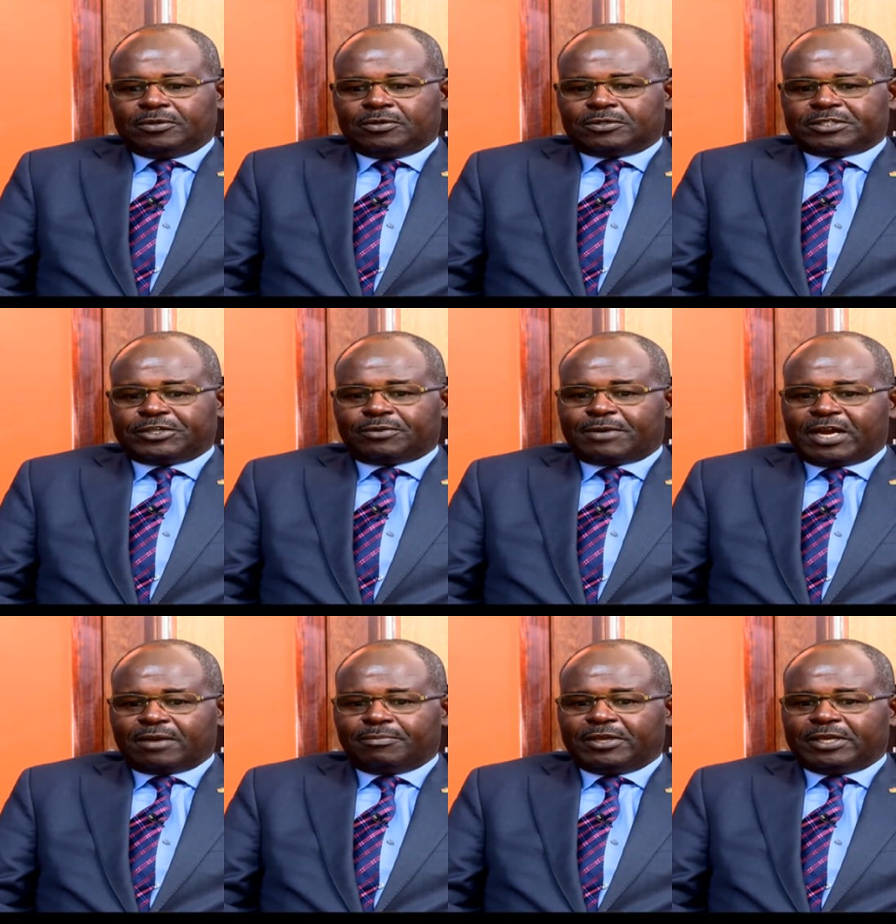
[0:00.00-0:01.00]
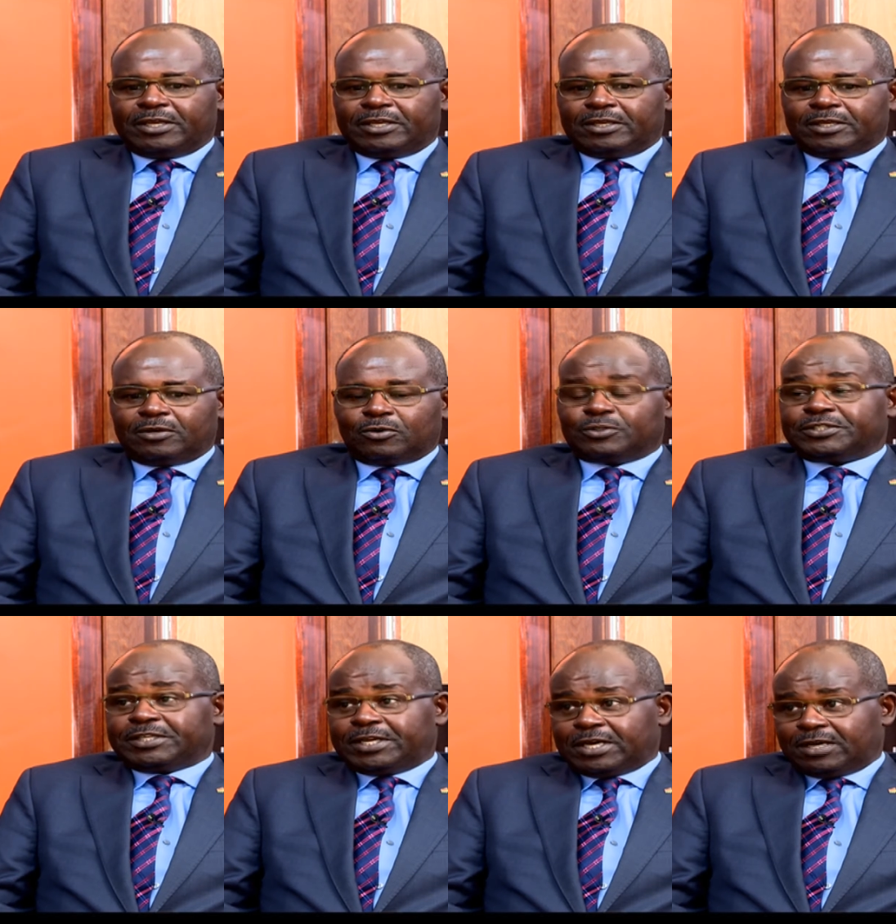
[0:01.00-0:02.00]
central bank may
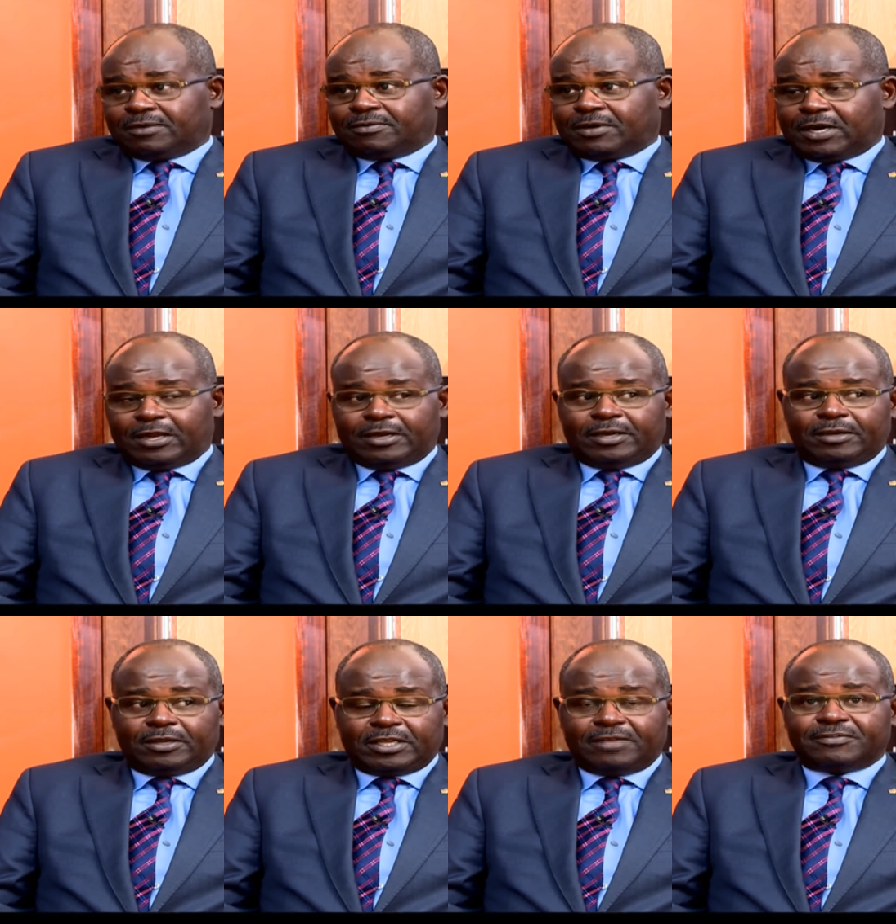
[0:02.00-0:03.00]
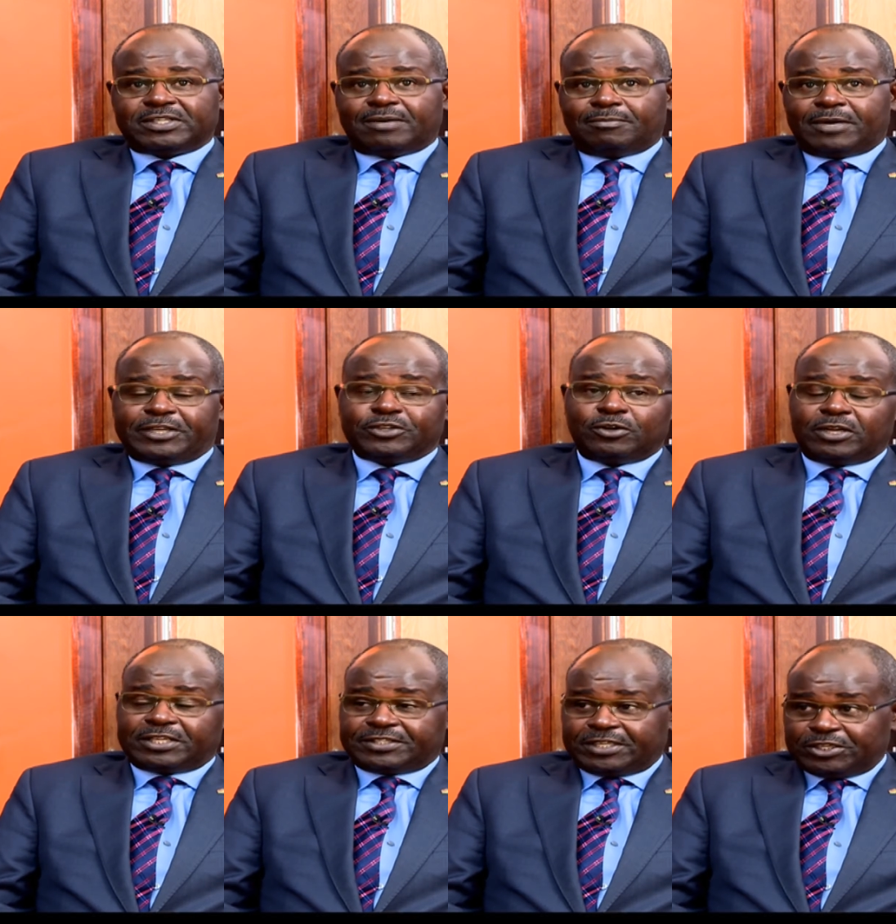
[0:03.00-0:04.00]
consider and give some additional
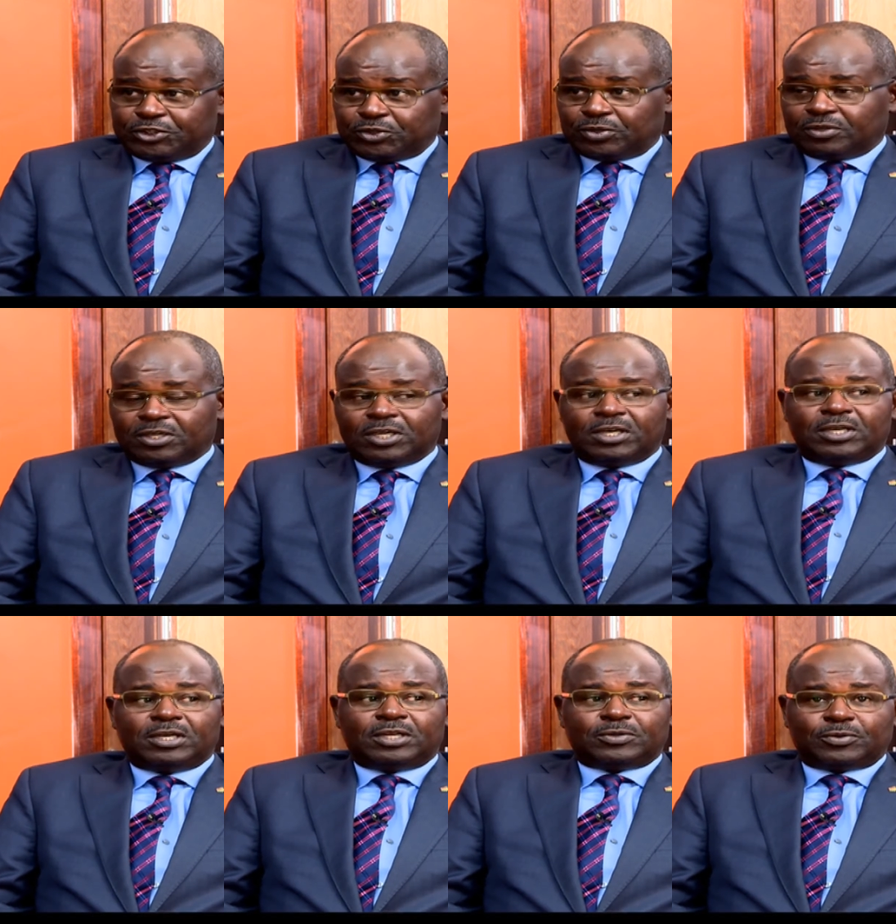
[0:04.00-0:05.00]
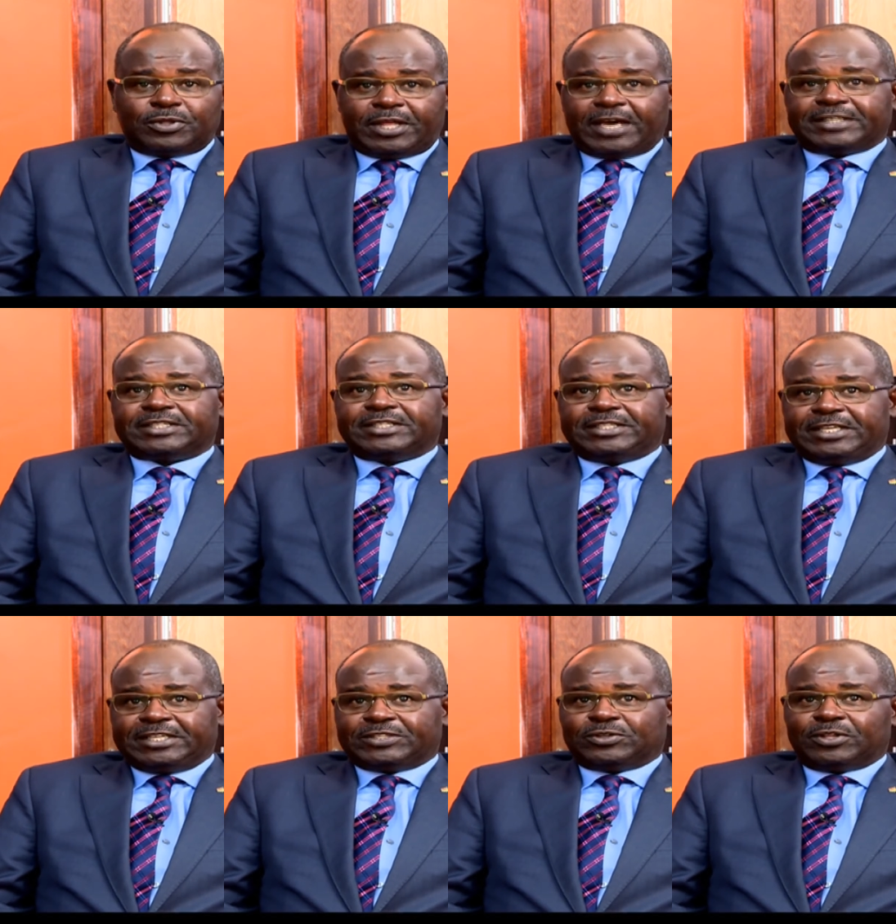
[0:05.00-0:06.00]
extension to that
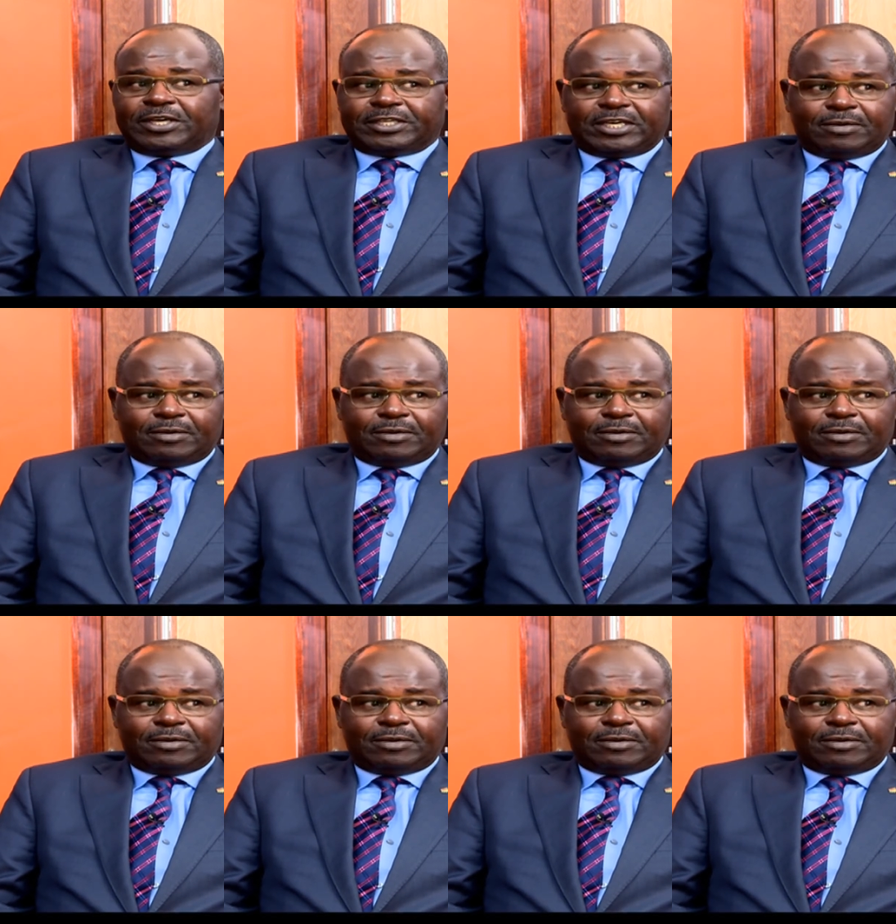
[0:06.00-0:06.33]
date so that